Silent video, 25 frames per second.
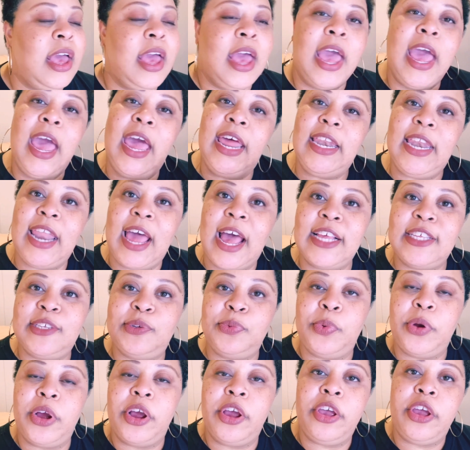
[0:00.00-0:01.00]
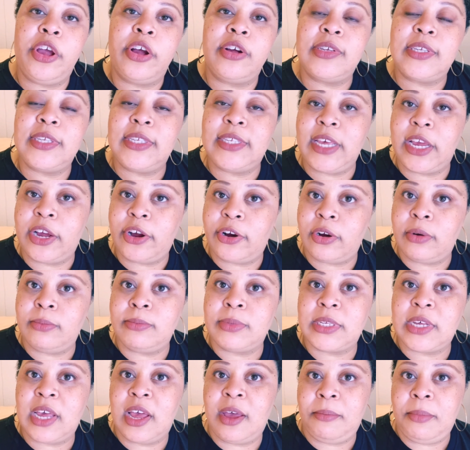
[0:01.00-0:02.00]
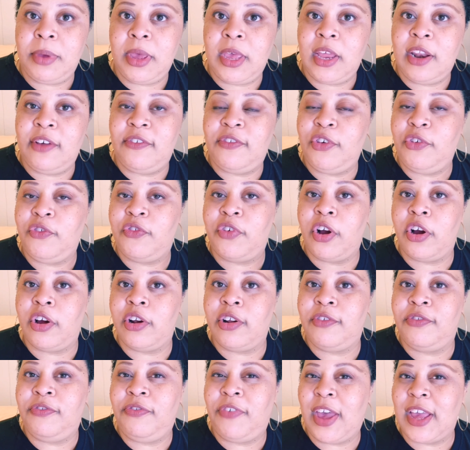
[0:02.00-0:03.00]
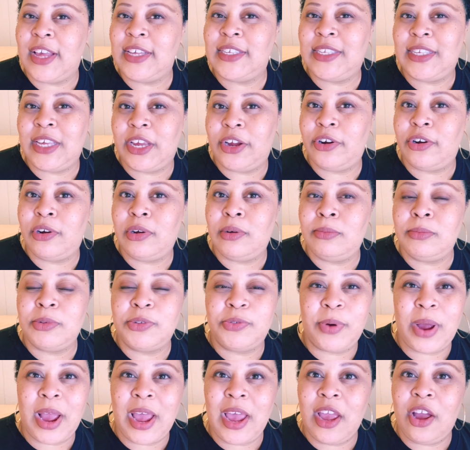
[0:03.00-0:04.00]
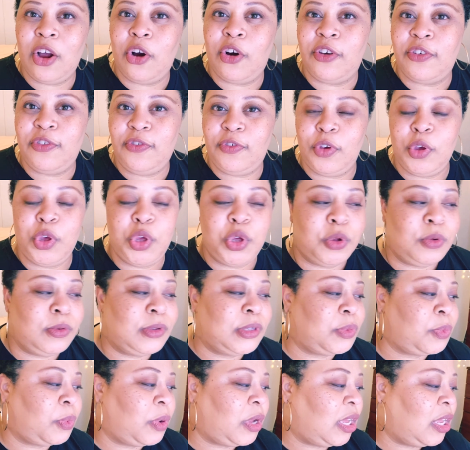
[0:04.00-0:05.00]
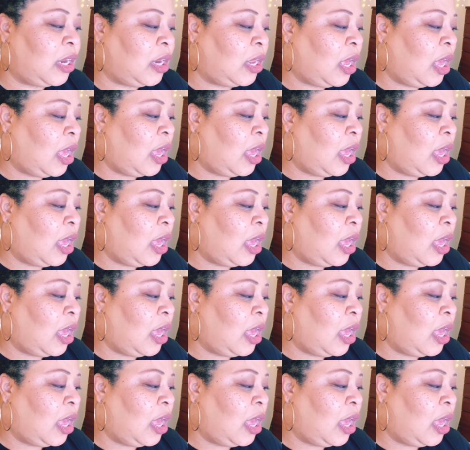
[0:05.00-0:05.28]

And that's where your serums come in. If you've heard of face serums, right? Or you use one.